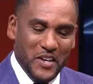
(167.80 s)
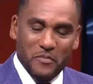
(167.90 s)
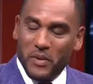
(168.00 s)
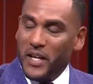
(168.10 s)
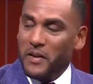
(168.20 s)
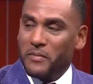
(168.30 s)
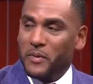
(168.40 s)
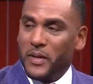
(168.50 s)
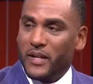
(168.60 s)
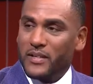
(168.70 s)

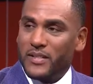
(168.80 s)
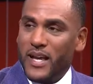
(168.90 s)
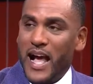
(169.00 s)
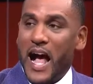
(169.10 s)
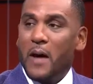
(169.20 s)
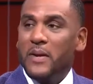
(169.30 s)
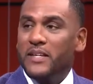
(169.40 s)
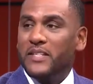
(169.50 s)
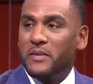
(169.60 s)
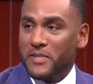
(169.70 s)
unbelievable, because how
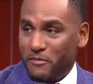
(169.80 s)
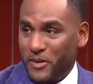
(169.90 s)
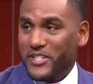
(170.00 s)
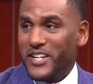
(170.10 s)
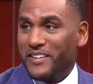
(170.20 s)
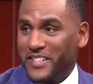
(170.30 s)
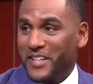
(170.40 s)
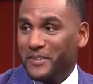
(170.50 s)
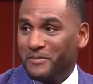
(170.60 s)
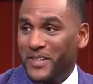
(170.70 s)
many teams have reached out to
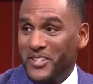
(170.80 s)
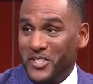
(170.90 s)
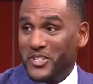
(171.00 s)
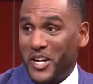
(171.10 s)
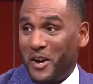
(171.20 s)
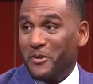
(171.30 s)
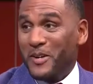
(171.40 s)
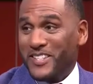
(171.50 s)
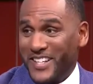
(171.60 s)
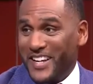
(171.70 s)
him since
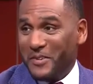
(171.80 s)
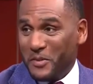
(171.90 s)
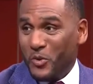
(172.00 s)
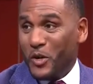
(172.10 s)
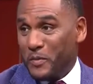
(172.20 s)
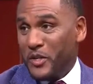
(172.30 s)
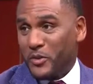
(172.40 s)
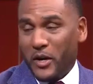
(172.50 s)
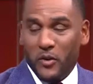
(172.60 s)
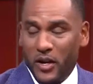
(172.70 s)
Kyrie said he was wanted to be
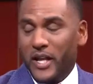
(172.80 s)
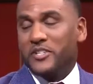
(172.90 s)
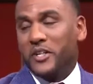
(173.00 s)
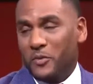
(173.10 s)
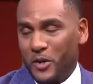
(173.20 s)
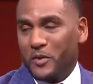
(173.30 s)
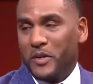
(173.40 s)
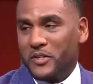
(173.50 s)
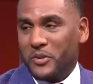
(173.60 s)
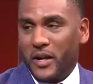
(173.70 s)
traded, or allegedly wanted to
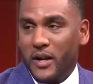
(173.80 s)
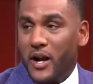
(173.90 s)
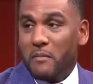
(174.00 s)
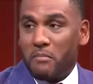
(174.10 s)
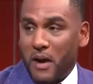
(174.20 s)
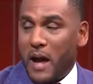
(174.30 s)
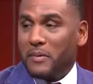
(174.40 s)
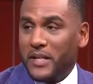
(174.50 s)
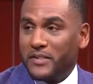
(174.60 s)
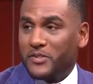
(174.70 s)
be a trader?
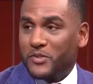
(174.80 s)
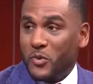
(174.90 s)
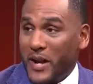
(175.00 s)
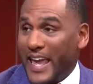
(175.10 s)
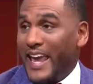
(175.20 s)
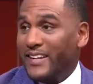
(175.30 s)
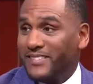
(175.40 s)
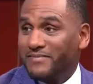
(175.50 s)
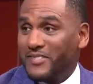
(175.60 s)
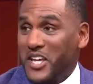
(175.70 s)
Probably
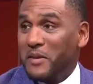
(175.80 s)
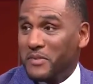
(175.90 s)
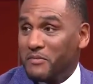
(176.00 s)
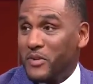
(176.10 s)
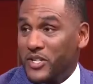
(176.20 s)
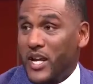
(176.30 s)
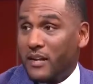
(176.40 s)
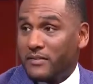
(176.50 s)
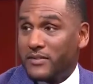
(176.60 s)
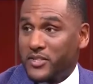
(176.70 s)
28 teams have reached
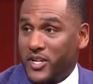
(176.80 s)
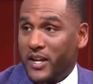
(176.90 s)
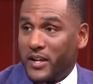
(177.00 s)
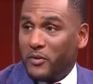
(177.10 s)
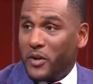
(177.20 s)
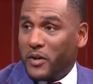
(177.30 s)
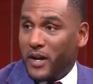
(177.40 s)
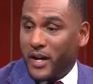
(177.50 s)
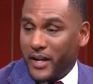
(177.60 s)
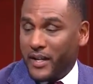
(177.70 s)
out to saying they want
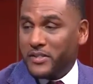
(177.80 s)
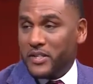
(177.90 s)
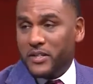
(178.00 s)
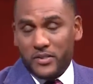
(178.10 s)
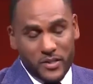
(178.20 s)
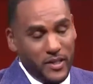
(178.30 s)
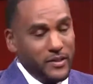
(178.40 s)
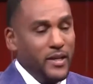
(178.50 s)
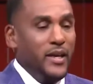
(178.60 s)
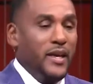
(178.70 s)
to get into this,
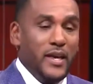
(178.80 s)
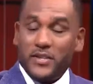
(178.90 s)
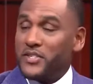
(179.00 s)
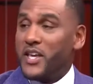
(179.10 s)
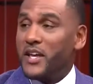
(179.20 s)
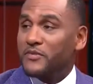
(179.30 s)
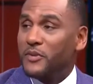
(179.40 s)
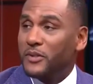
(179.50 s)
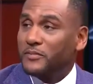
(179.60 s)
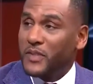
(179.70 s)
and he has his hands
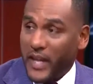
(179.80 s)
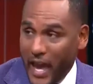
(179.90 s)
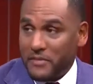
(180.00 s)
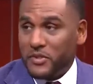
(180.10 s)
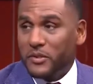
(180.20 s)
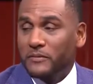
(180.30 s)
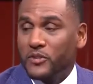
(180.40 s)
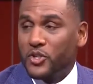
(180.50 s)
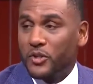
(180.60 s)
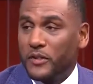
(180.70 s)
full. The Cavs do,
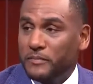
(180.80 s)
for sure.